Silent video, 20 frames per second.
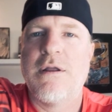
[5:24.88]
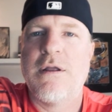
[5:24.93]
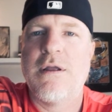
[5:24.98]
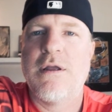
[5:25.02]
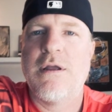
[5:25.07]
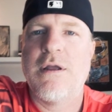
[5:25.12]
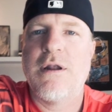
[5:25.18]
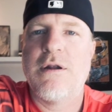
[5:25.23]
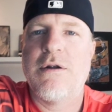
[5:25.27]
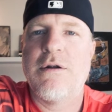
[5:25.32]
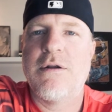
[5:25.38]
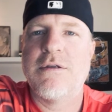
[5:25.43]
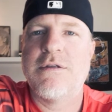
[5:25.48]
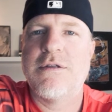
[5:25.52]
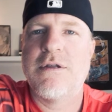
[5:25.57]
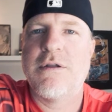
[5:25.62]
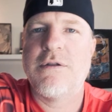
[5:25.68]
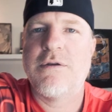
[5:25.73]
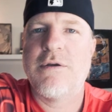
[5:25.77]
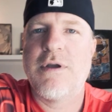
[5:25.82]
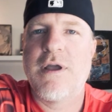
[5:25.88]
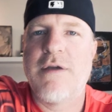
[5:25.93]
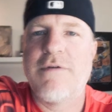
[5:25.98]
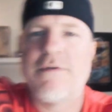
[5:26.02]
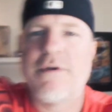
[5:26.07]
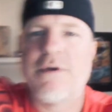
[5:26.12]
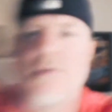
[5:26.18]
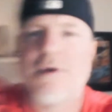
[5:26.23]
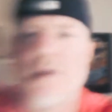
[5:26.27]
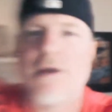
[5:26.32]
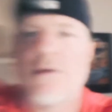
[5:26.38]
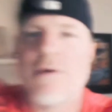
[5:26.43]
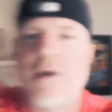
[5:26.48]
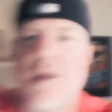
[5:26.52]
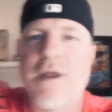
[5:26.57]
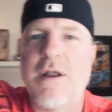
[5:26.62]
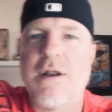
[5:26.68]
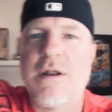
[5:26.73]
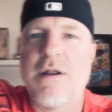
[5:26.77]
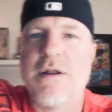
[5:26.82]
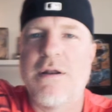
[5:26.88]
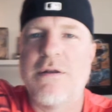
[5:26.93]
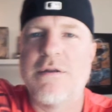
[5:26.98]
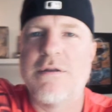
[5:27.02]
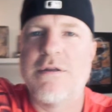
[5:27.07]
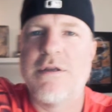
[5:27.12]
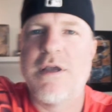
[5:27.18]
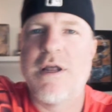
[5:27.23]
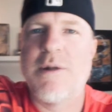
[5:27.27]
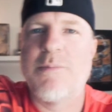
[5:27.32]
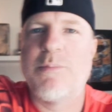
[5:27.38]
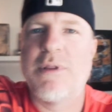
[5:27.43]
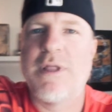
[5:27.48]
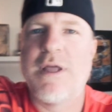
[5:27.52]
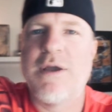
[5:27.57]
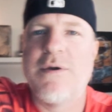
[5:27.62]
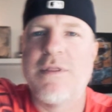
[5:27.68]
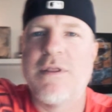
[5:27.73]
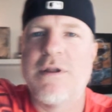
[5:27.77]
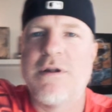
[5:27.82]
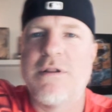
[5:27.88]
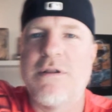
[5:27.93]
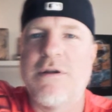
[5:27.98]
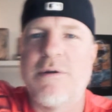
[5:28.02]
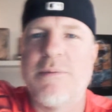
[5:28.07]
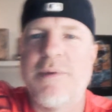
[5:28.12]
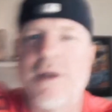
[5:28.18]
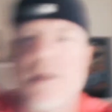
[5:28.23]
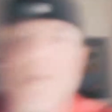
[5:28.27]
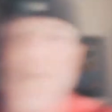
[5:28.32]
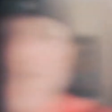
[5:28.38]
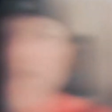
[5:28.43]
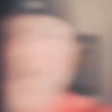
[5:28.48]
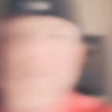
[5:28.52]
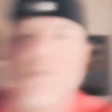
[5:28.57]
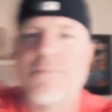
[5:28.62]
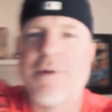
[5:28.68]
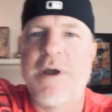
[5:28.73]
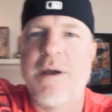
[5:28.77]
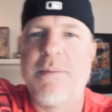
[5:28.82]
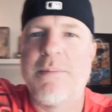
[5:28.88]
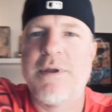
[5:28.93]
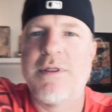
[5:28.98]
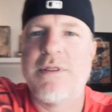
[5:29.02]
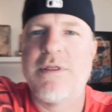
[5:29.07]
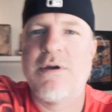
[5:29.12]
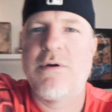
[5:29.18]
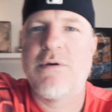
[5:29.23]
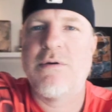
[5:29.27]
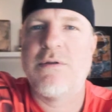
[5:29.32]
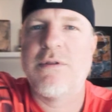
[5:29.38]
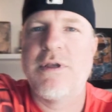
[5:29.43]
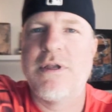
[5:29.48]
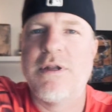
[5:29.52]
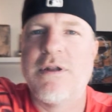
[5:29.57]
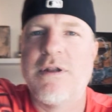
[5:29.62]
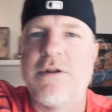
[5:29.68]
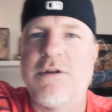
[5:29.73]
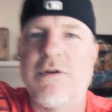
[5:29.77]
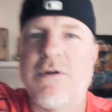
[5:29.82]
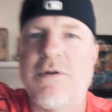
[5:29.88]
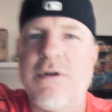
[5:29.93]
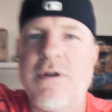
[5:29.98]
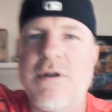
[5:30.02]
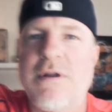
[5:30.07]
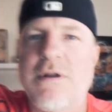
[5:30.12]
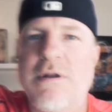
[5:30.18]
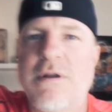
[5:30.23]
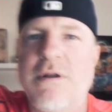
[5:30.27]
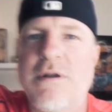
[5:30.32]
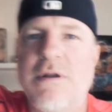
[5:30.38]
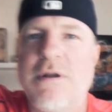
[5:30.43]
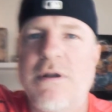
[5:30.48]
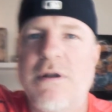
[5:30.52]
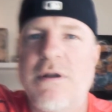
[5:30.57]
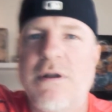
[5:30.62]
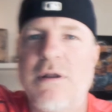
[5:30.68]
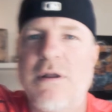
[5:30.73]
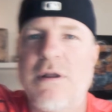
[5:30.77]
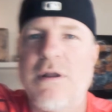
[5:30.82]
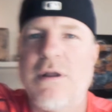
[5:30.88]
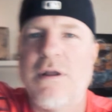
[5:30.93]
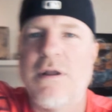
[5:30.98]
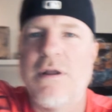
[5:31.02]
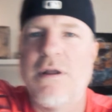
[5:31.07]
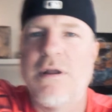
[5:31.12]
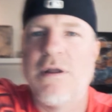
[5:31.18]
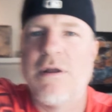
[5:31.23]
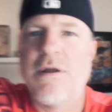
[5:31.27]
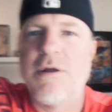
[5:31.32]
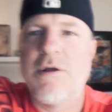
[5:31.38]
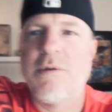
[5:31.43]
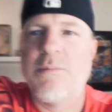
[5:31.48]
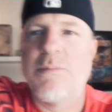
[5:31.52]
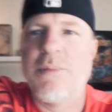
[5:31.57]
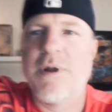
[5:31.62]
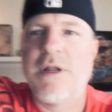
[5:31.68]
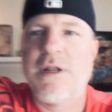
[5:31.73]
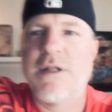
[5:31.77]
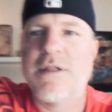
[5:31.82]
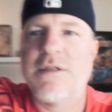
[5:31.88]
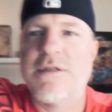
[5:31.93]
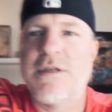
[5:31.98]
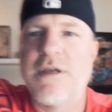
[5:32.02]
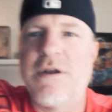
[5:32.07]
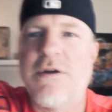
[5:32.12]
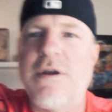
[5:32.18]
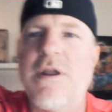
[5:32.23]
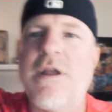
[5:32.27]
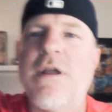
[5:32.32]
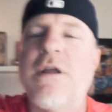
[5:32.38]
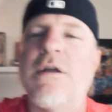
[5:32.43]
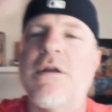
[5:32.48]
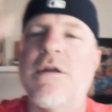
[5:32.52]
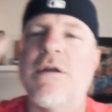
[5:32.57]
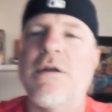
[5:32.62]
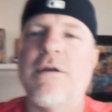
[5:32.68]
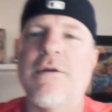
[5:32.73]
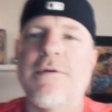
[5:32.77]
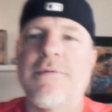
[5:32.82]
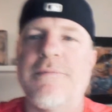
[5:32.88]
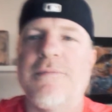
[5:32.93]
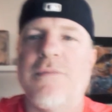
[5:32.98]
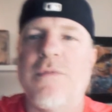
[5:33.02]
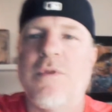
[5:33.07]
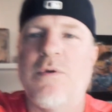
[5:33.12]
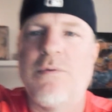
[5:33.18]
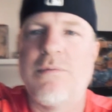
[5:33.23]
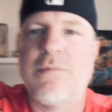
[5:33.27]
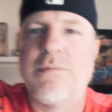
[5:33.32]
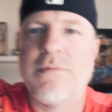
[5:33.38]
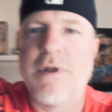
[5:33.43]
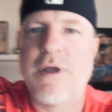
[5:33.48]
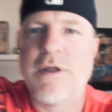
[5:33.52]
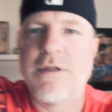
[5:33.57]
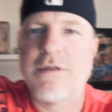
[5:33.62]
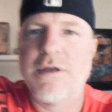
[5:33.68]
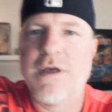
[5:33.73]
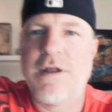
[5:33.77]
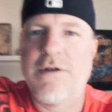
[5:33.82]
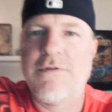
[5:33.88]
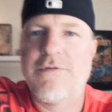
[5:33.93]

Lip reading: And I still don't have it quite right. So you got to play with it a little bit, and that's probably the only deterrent. But considering, now it's out of